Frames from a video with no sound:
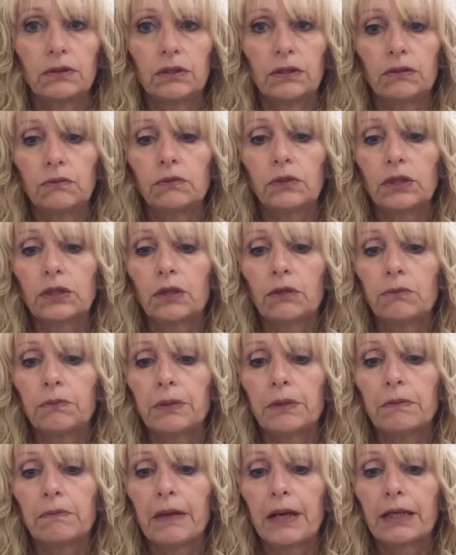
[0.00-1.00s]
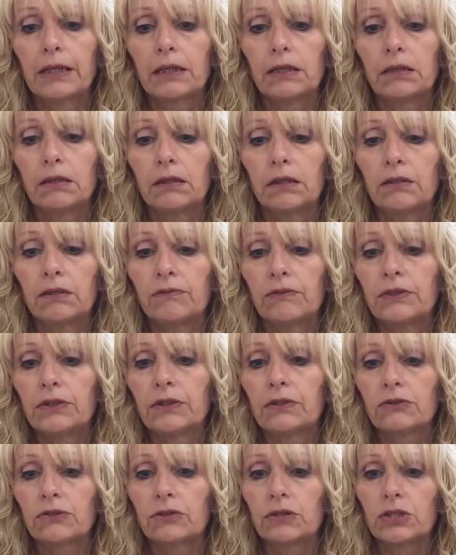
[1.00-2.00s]
it will go a bit baggy if you
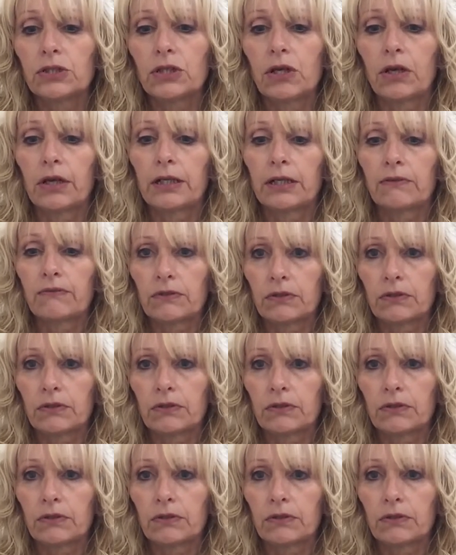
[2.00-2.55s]
don't do it tight enough,